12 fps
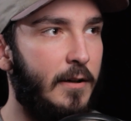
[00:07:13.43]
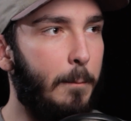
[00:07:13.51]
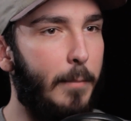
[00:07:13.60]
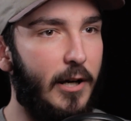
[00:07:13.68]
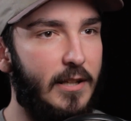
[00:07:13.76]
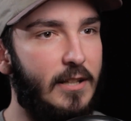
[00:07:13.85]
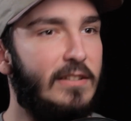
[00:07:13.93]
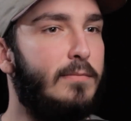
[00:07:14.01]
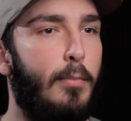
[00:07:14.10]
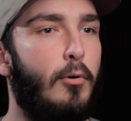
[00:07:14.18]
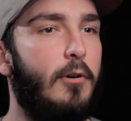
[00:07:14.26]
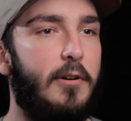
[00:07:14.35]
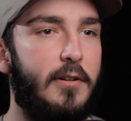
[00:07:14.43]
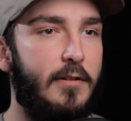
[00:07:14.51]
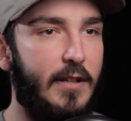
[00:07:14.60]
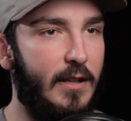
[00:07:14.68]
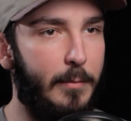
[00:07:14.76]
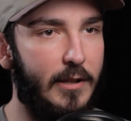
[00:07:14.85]
but he's bored
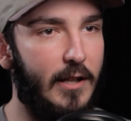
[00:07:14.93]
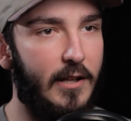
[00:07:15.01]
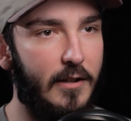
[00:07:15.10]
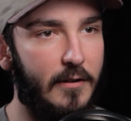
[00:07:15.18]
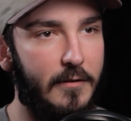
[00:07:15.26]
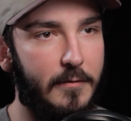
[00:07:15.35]
in the beginning.